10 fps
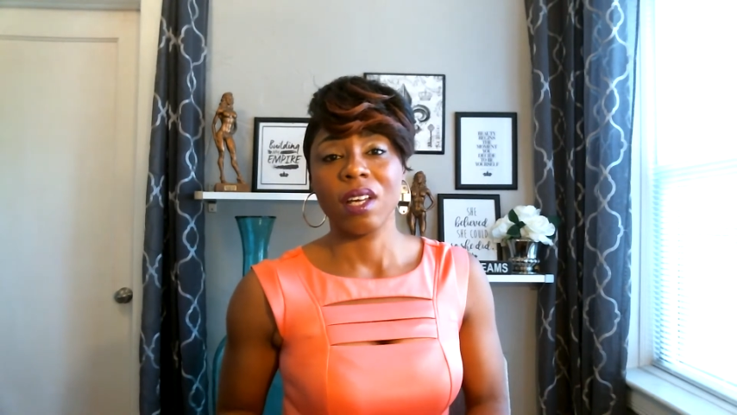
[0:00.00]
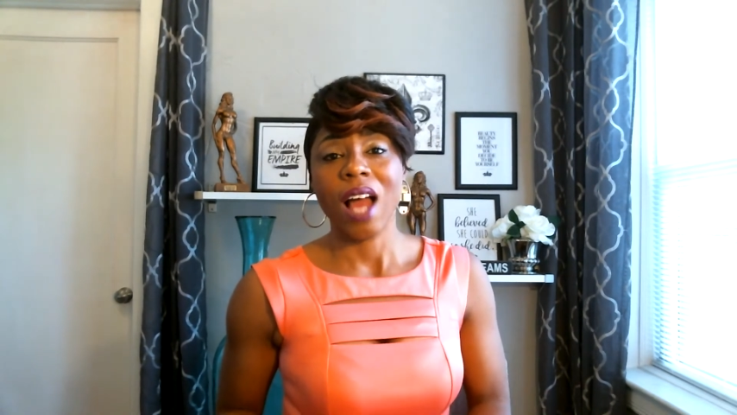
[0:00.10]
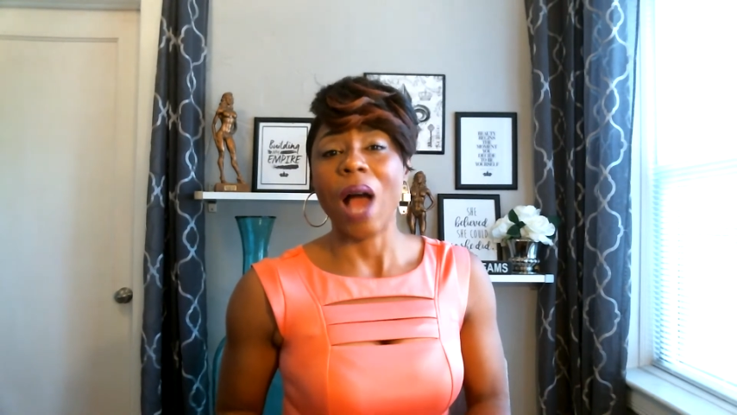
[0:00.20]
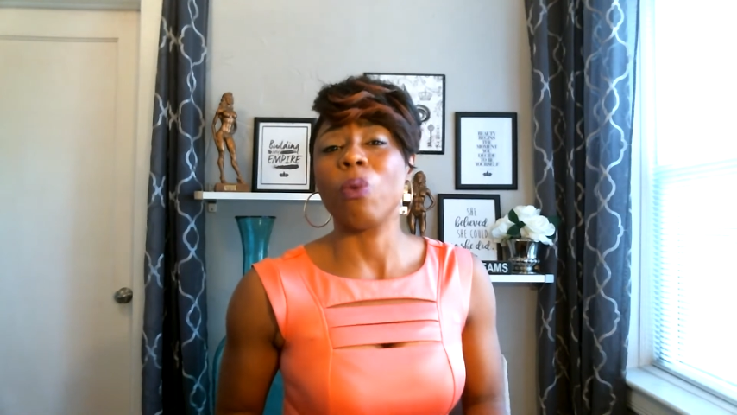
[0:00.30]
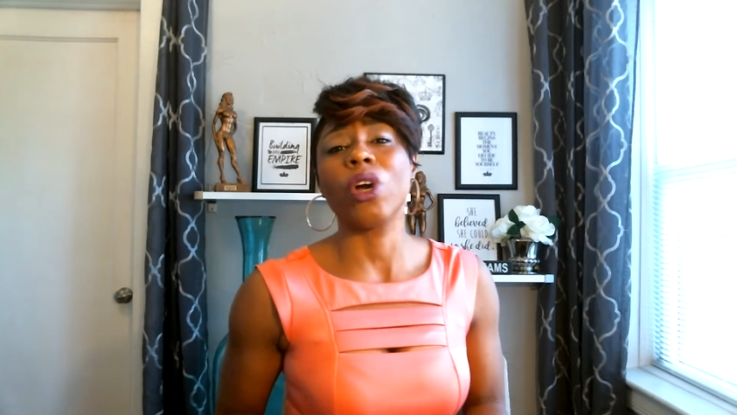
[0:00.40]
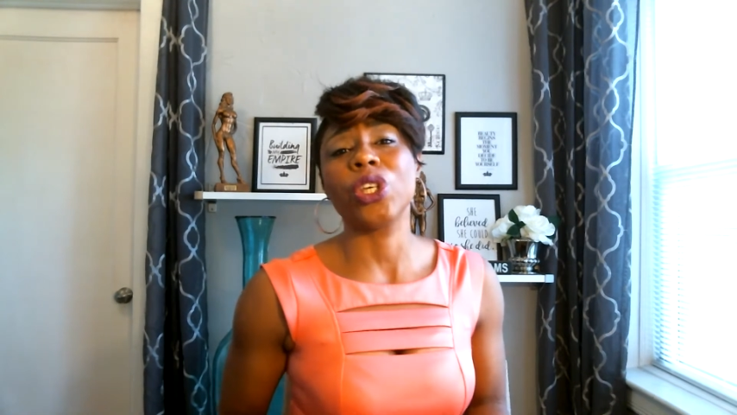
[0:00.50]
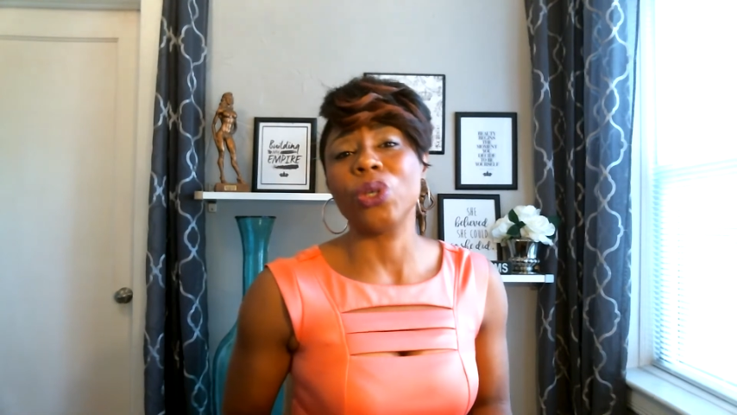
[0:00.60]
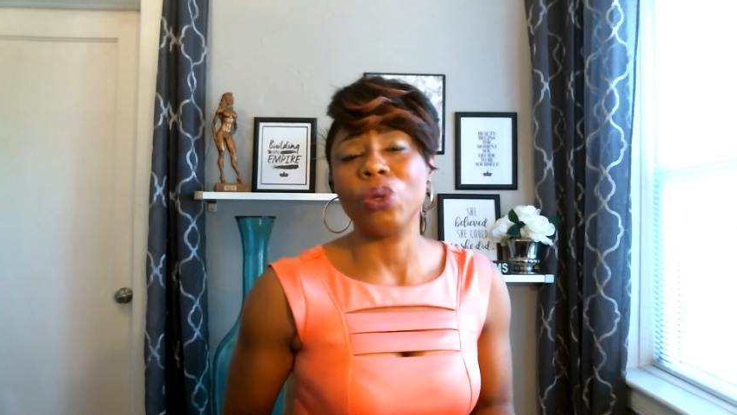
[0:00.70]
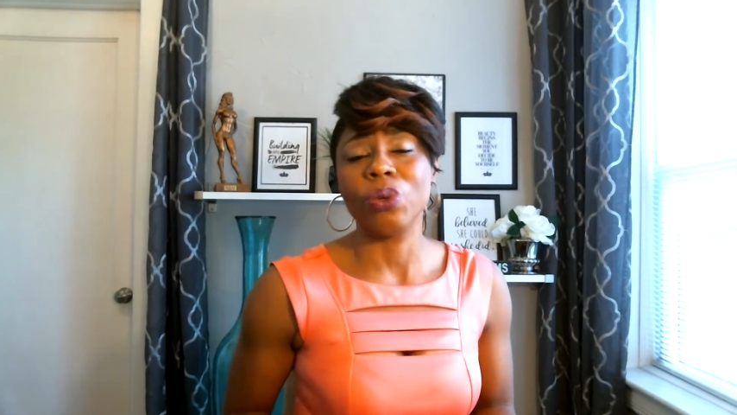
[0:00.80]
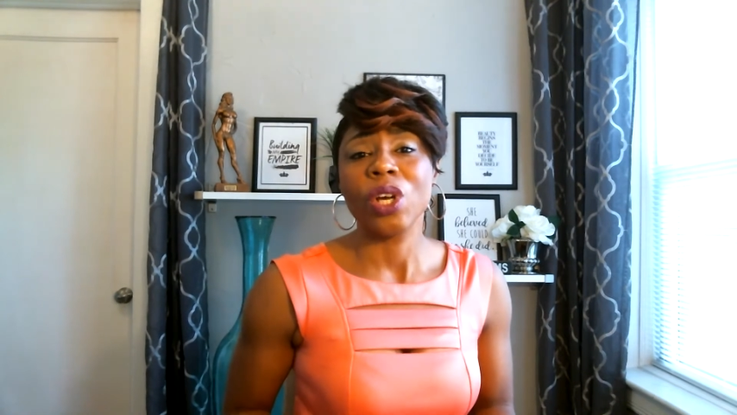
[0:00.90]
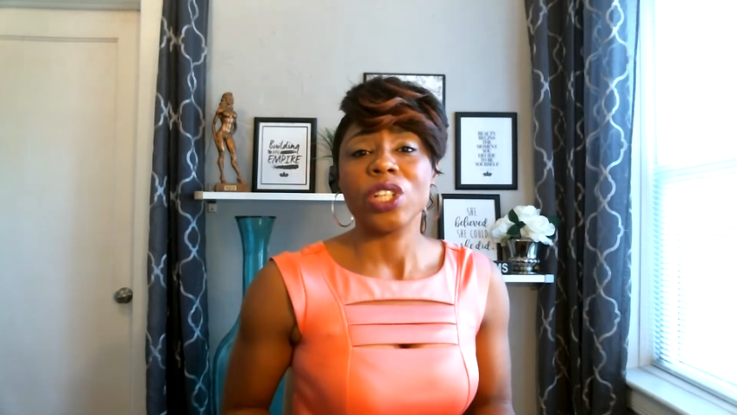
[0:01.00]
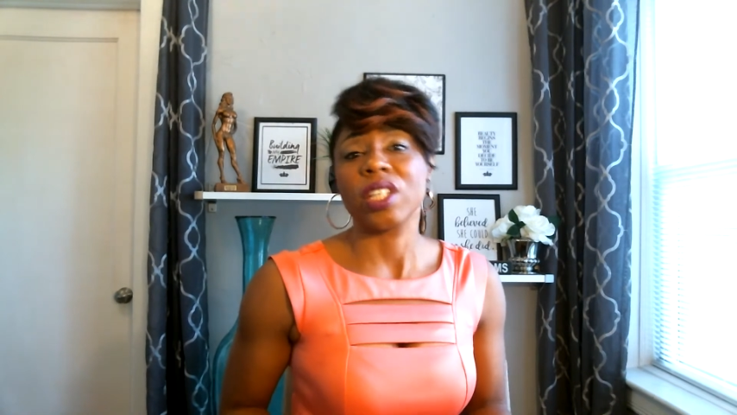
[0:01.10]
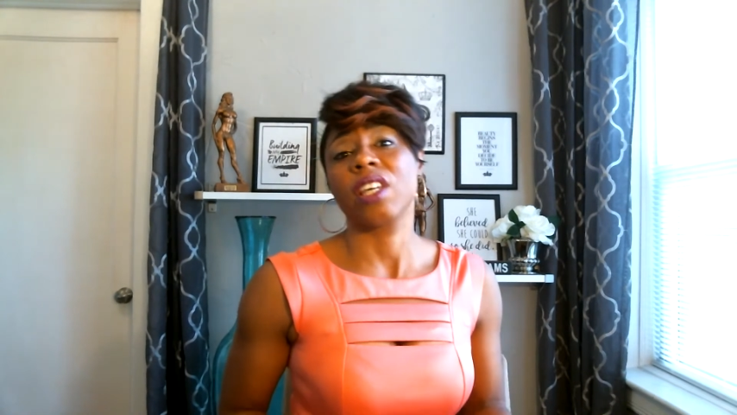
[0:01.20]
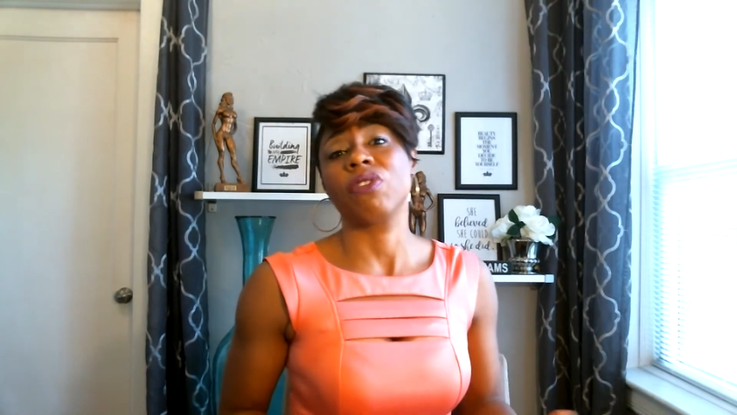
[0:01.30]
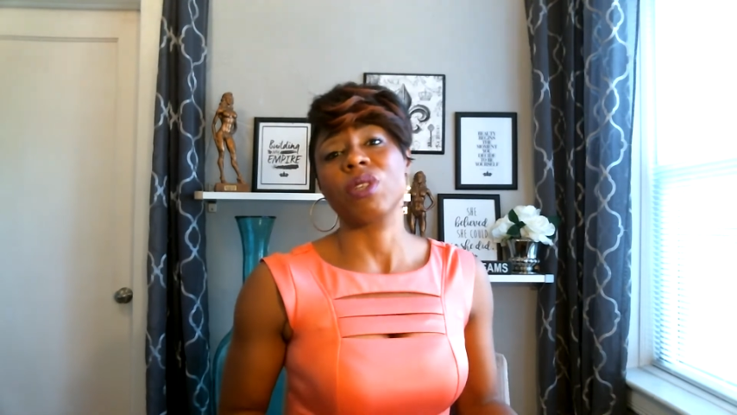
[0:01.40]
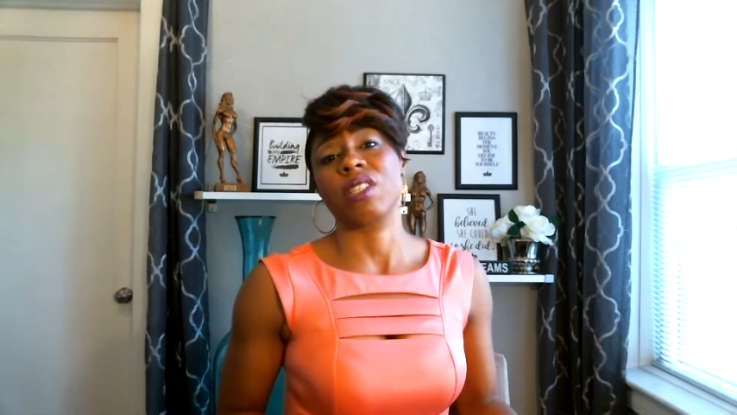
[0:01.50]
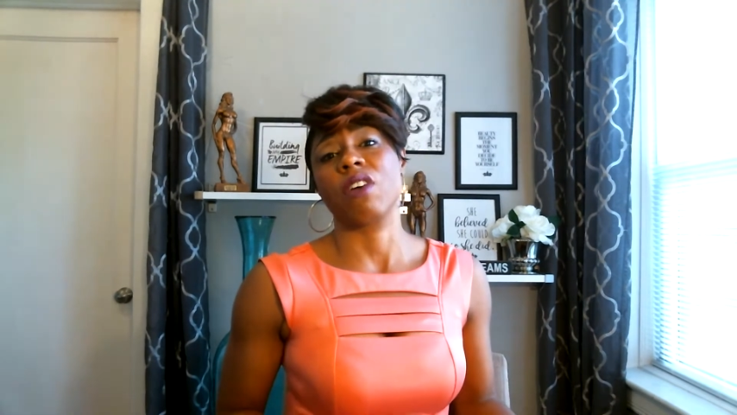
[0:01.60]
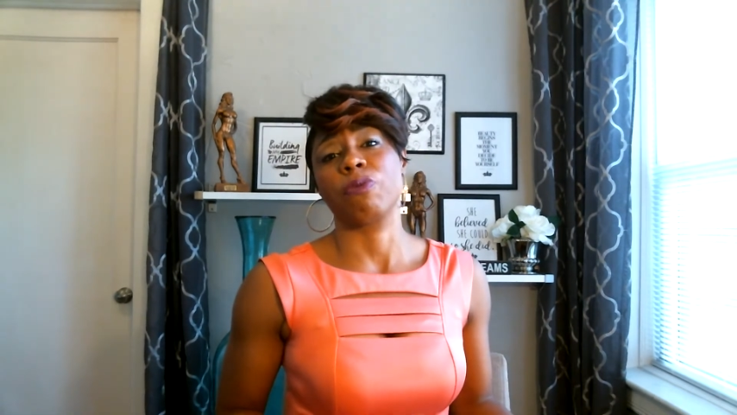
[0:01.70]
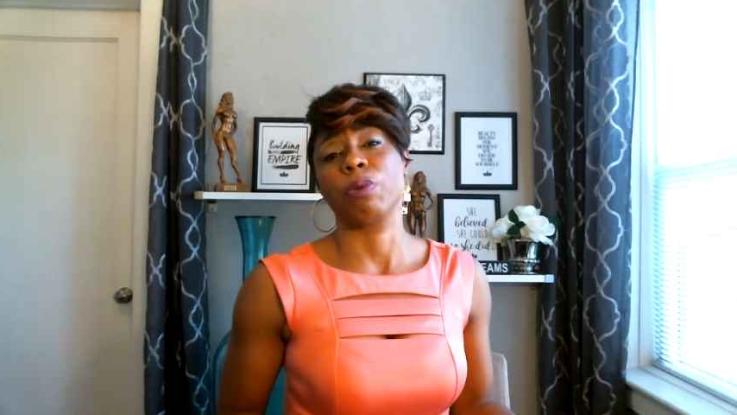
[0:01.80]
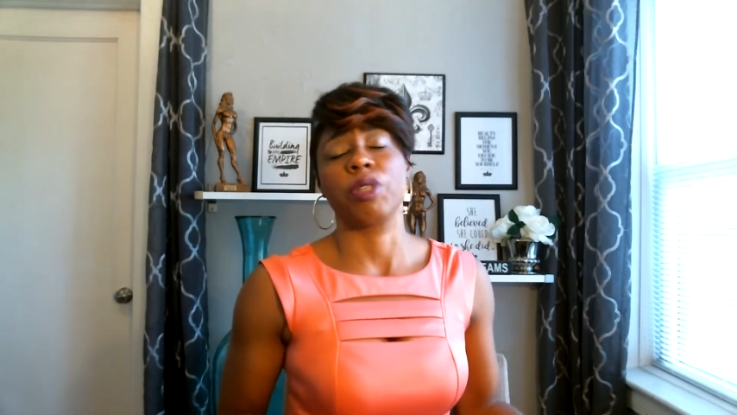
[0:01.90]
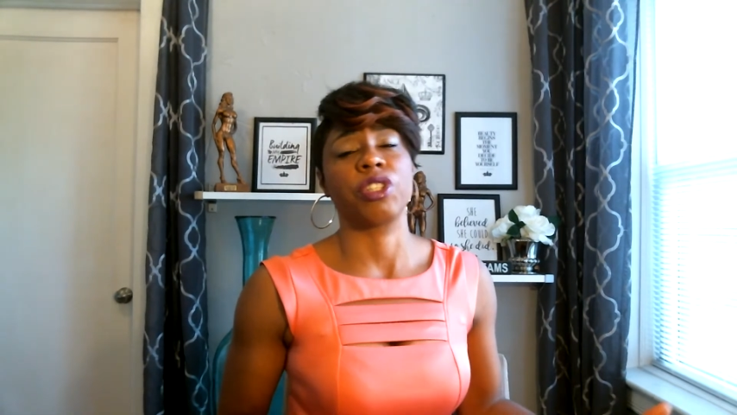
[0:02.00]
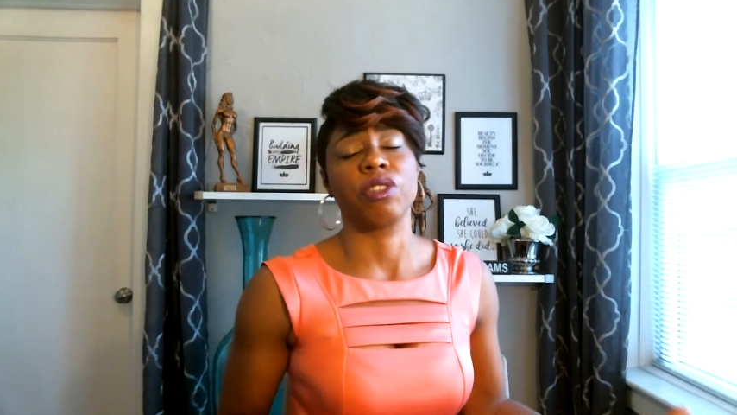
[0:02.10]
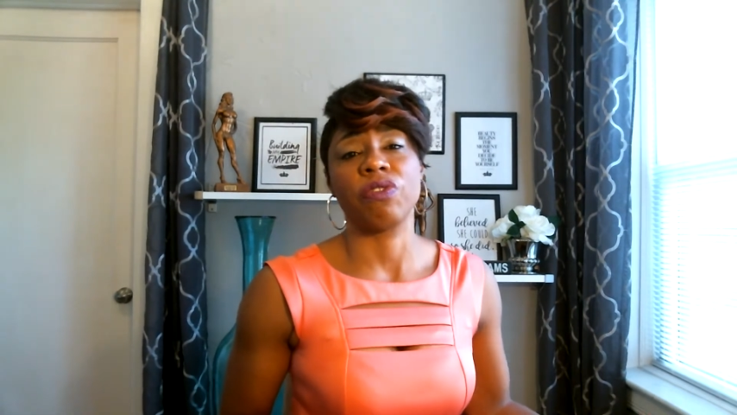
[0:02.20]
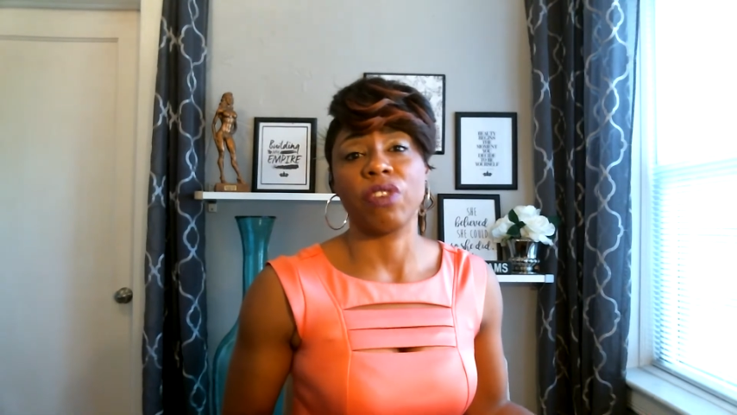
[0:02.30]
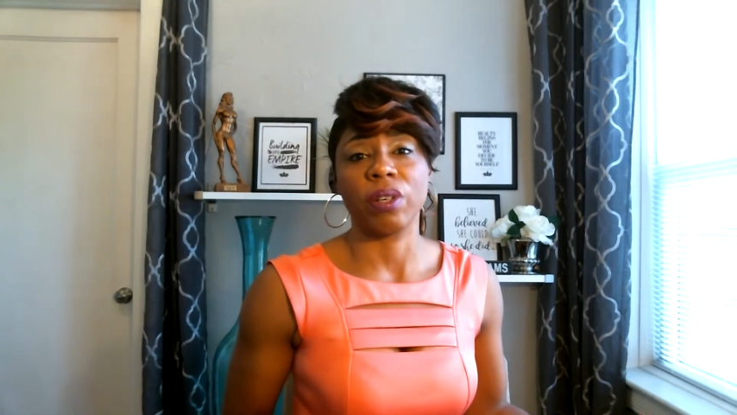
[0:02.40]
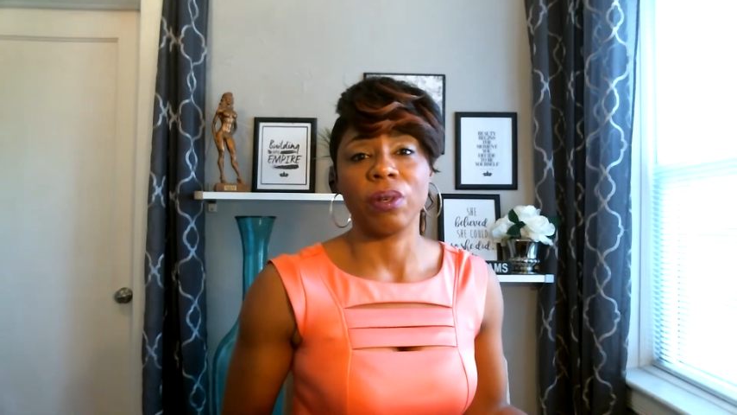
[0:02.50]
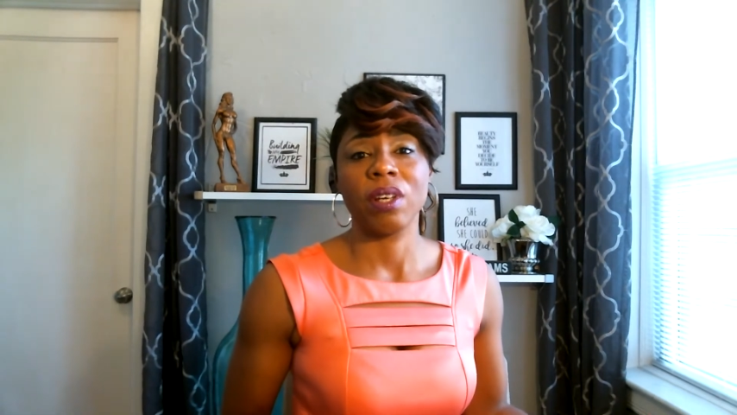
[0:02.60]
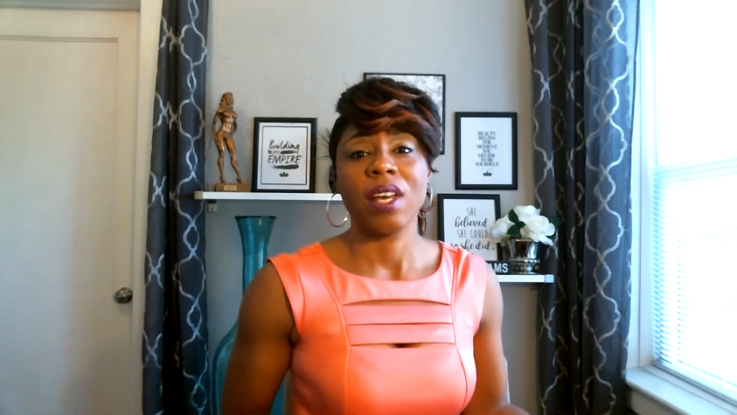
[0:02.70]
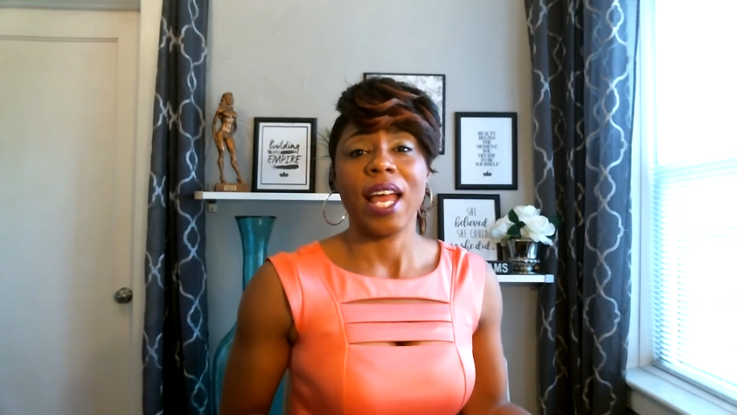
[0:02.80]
I want you to give yourself permission to feel.